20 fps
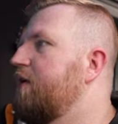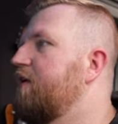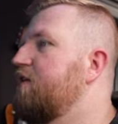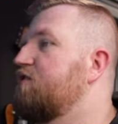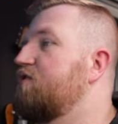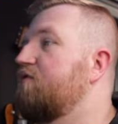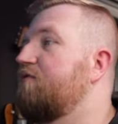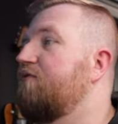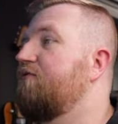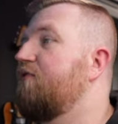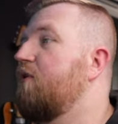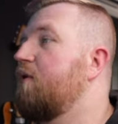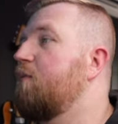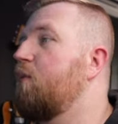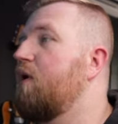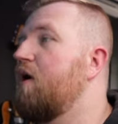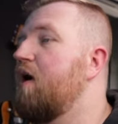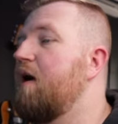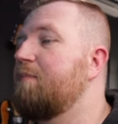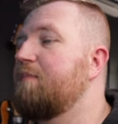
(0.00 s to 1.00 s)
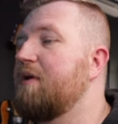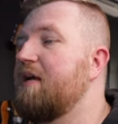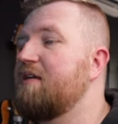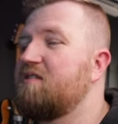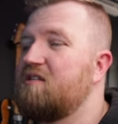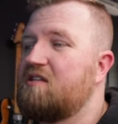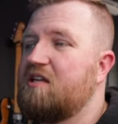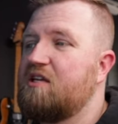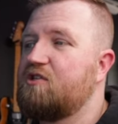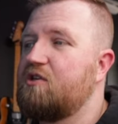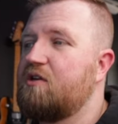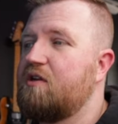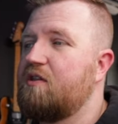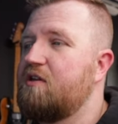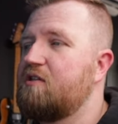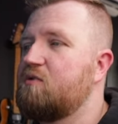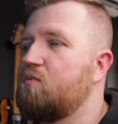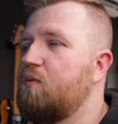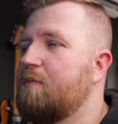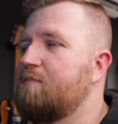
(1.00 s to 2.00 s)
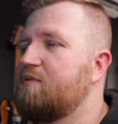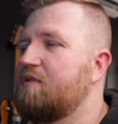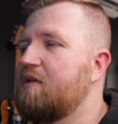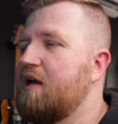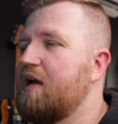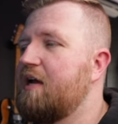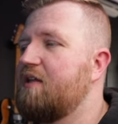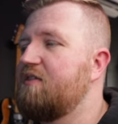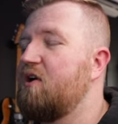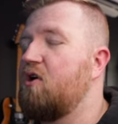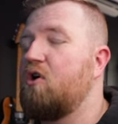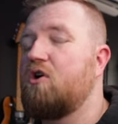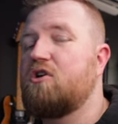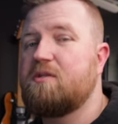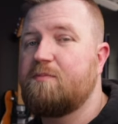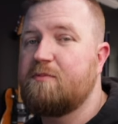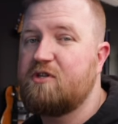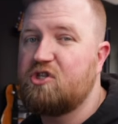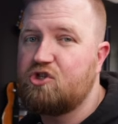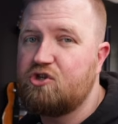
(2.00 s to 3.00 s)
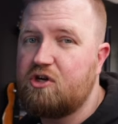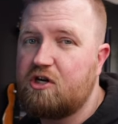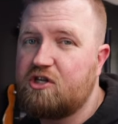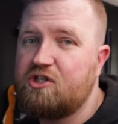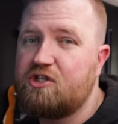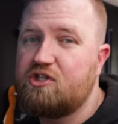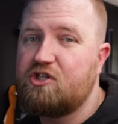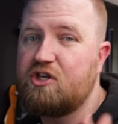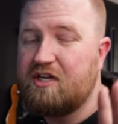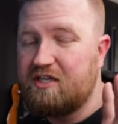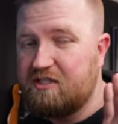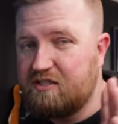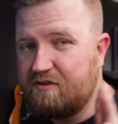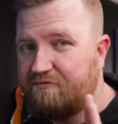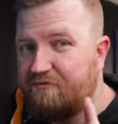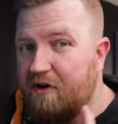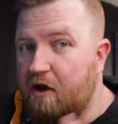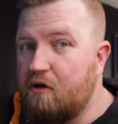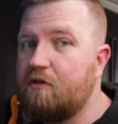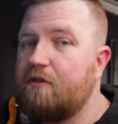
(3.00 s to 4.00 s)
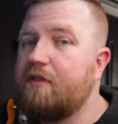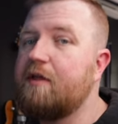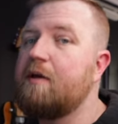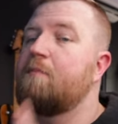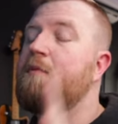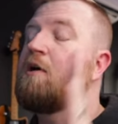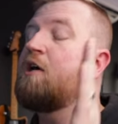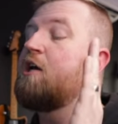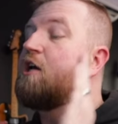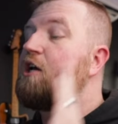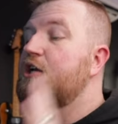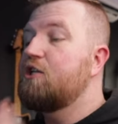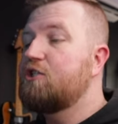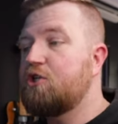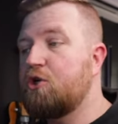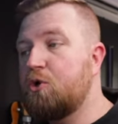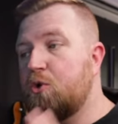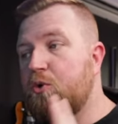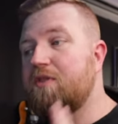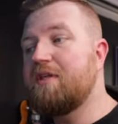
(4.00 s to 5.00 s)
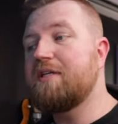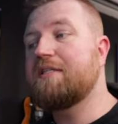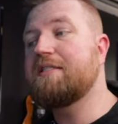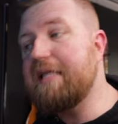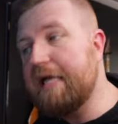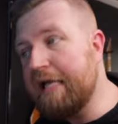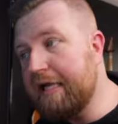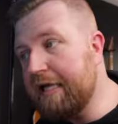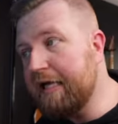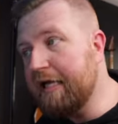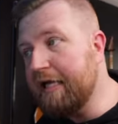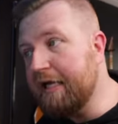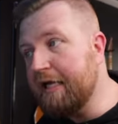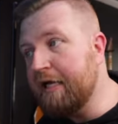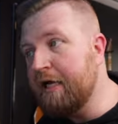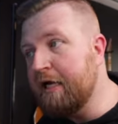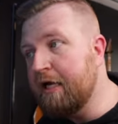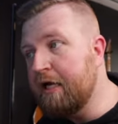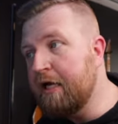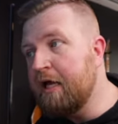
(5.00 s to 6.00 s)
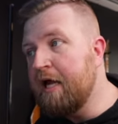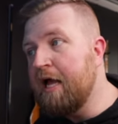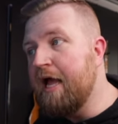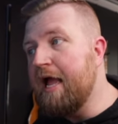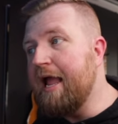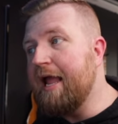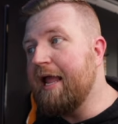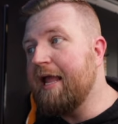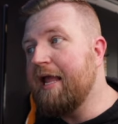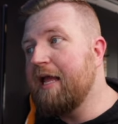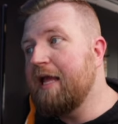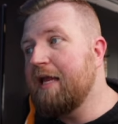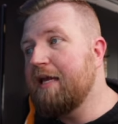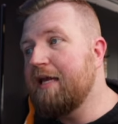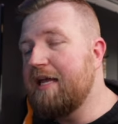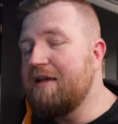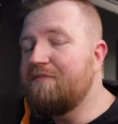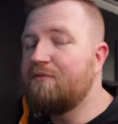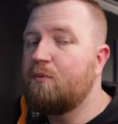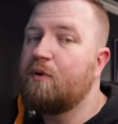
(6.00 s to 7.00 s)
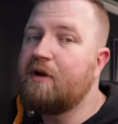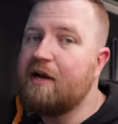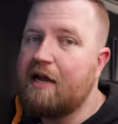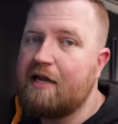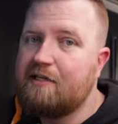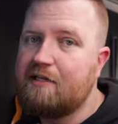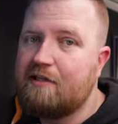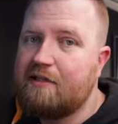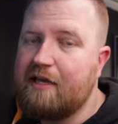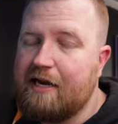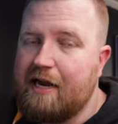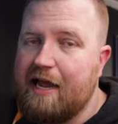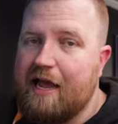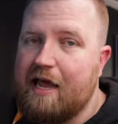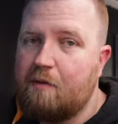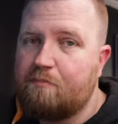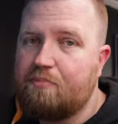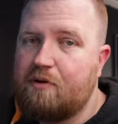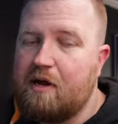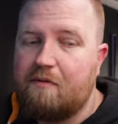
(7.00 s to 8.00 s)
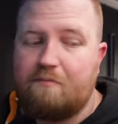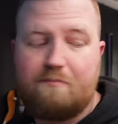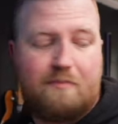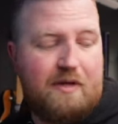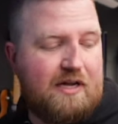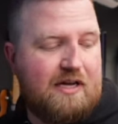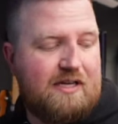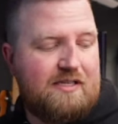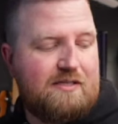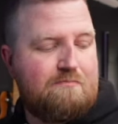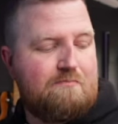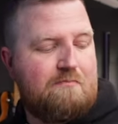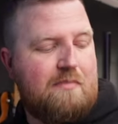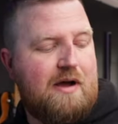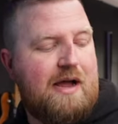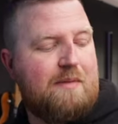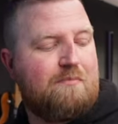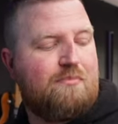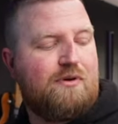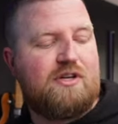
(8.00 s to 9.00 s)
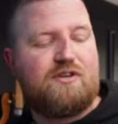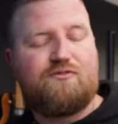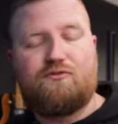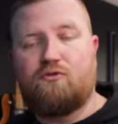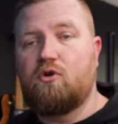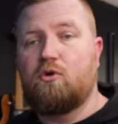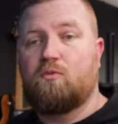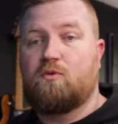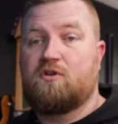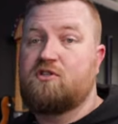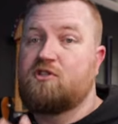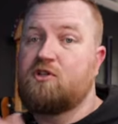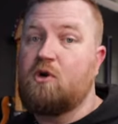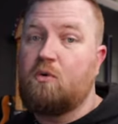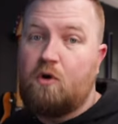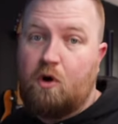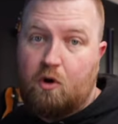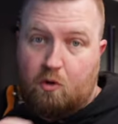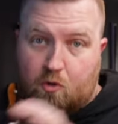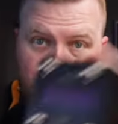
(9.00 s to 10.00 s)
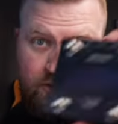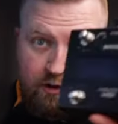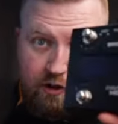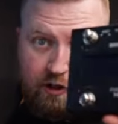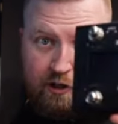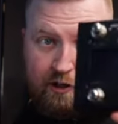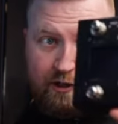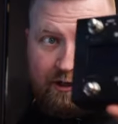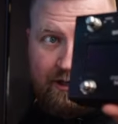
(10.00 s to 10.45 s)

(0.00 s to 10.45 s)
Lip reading: here to firmware updates. It takes you to this website. There are some instructions. You need to follow them to the T. And even when I did that, I had a problem because my Bridge 4 was so old.